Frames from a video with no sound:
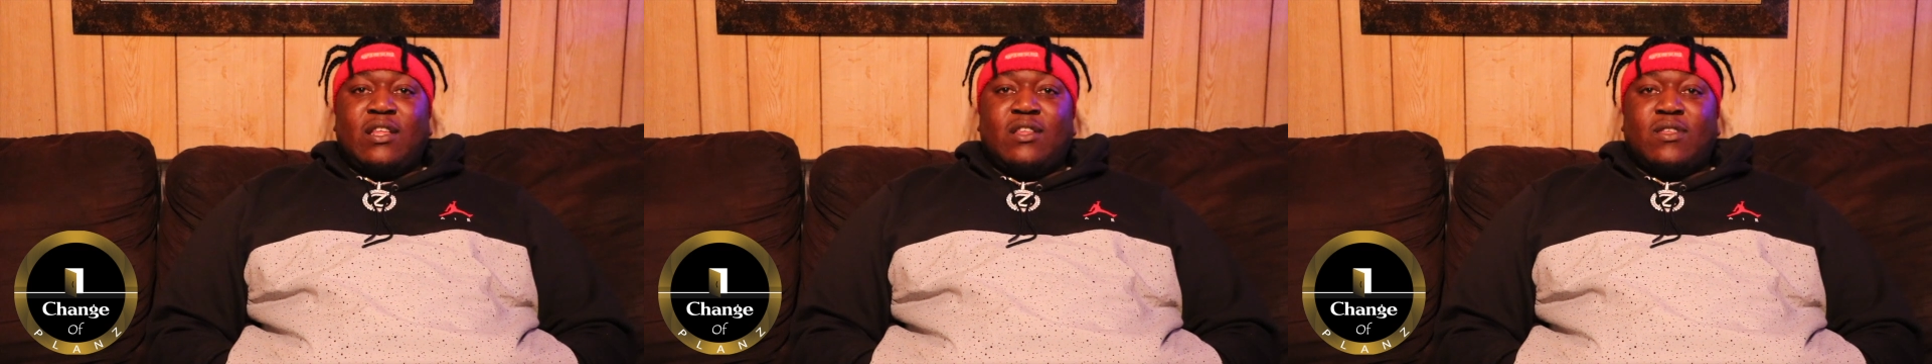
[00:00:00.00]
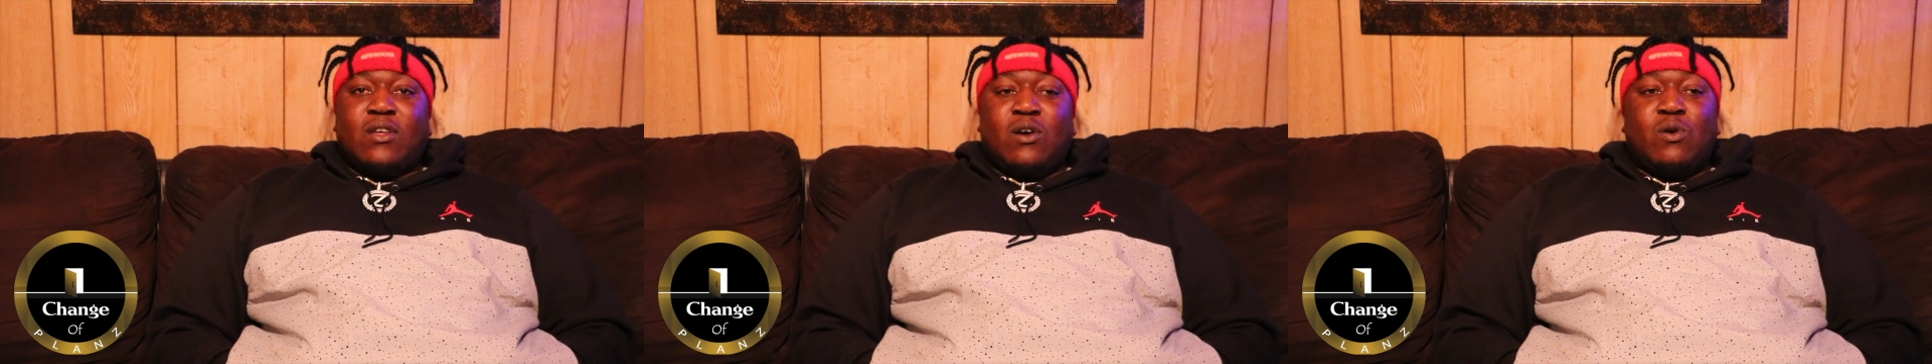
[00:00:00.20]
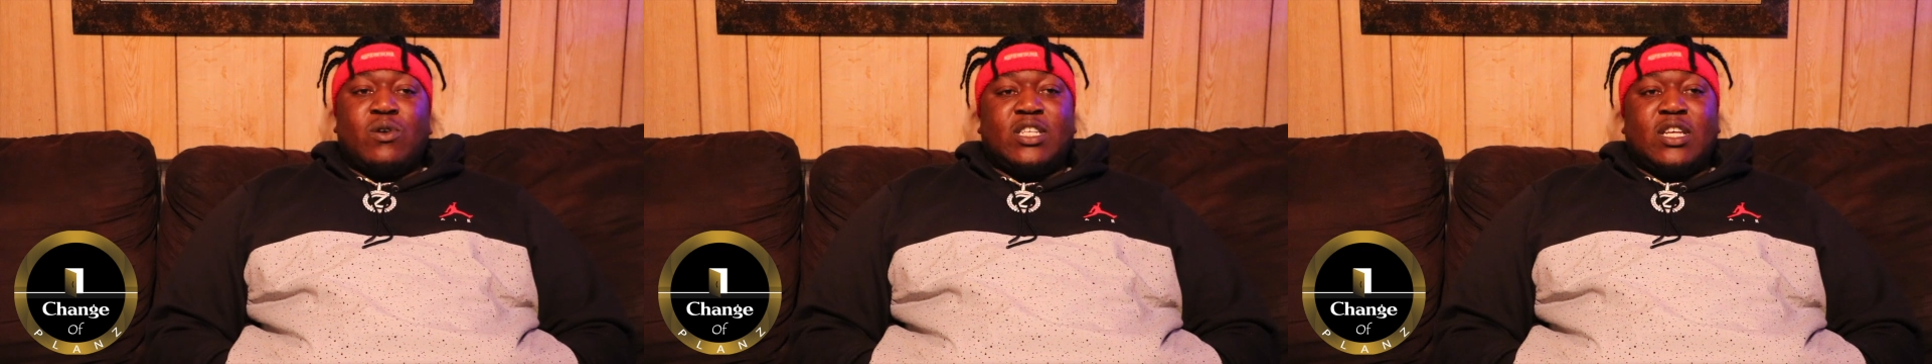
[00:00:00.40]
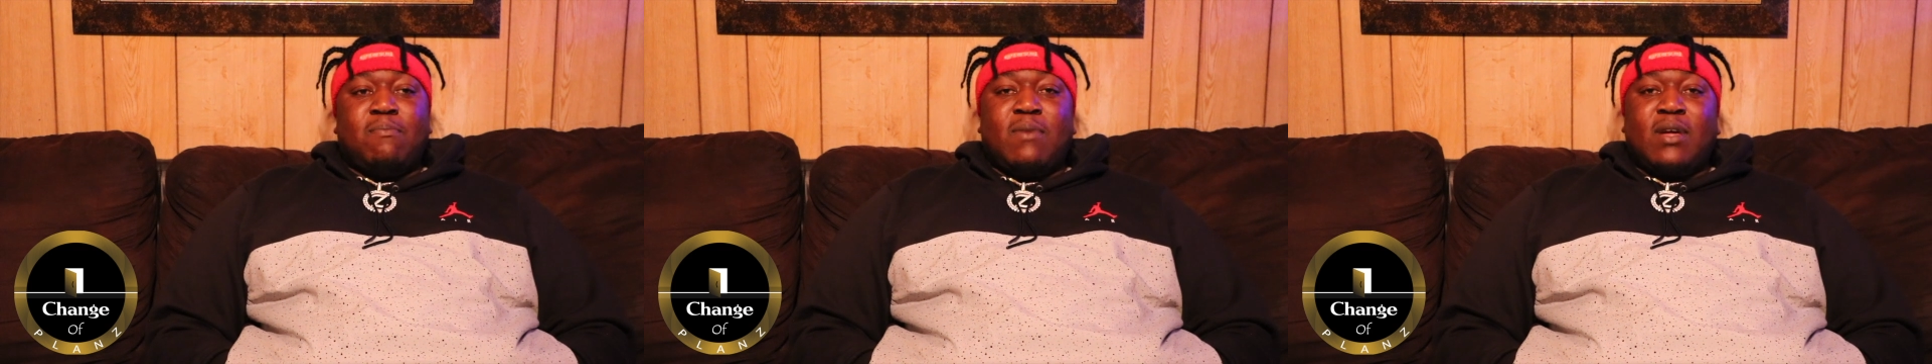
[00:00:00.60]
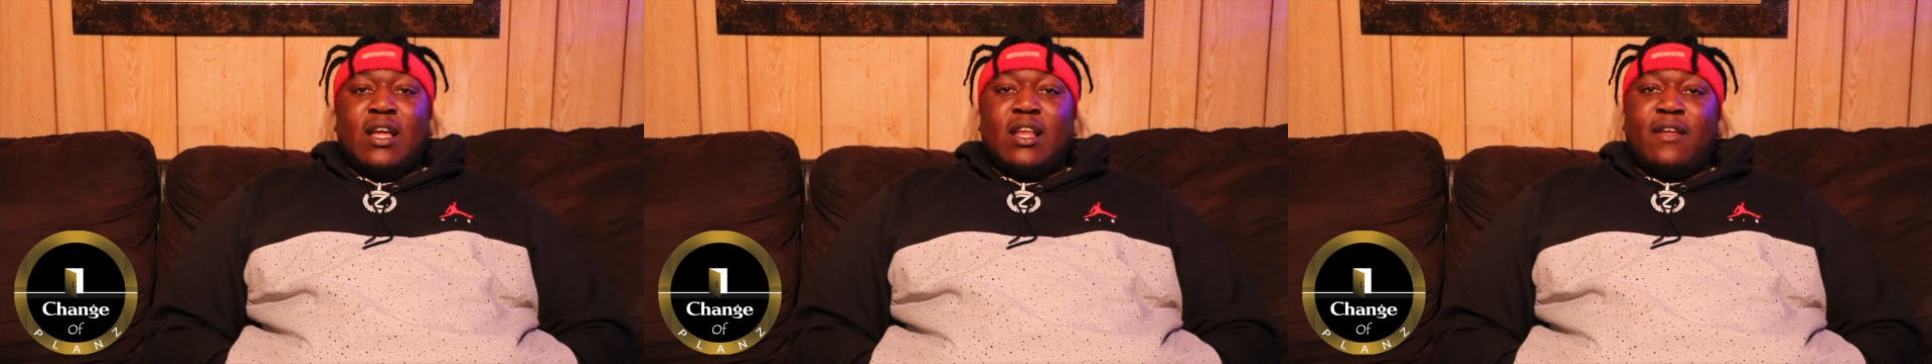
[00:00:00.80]
And so it was just
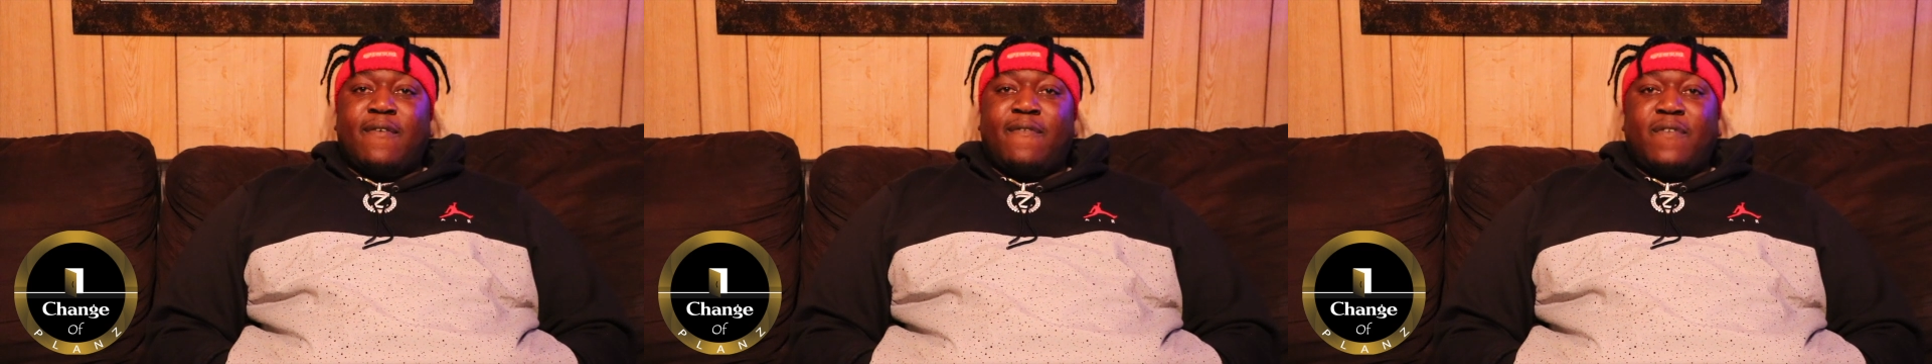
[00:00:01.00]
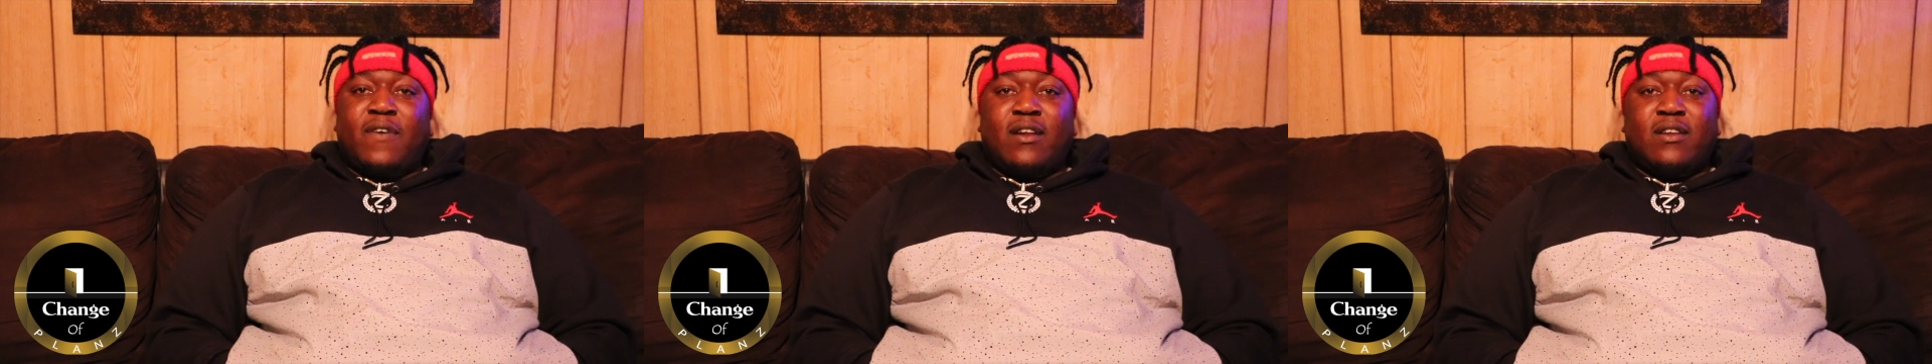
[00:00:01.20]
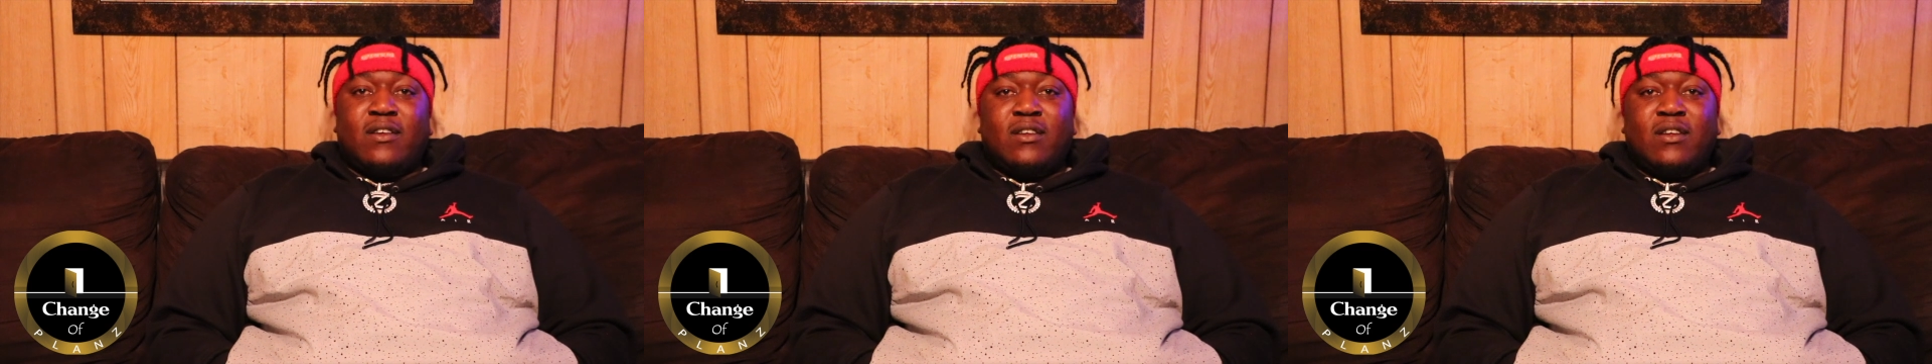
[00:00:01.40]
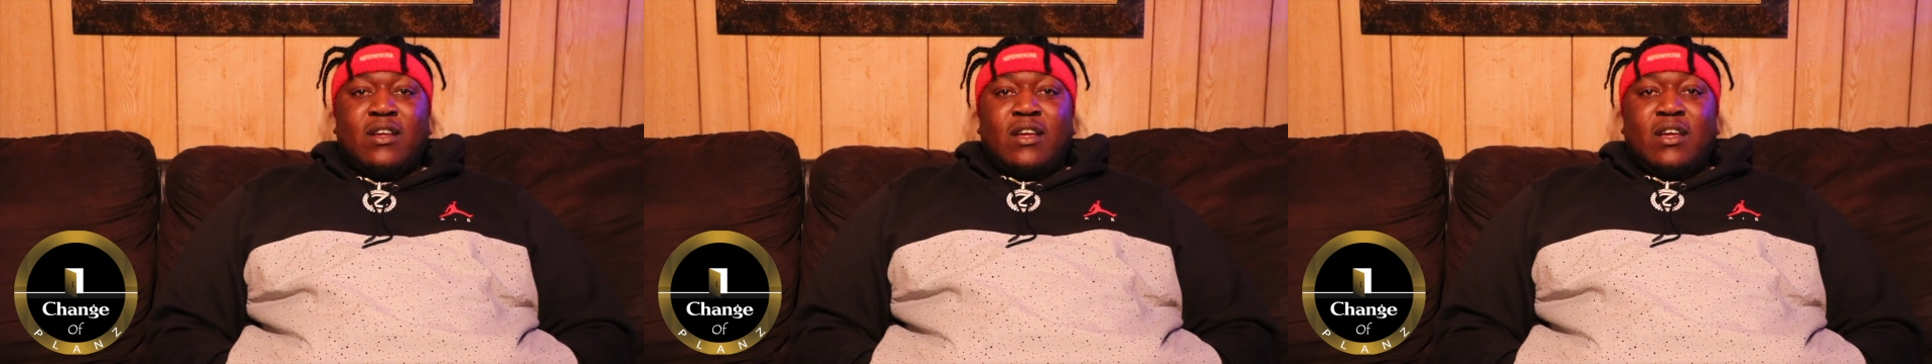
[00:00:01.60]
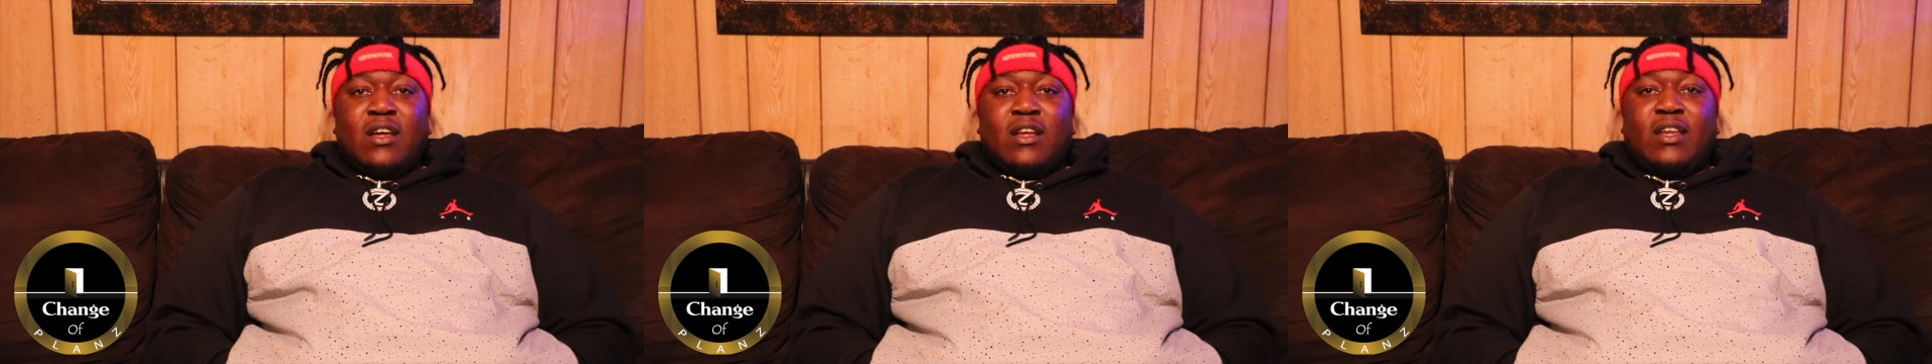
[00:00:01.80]
me and little fella. Mm-hmm.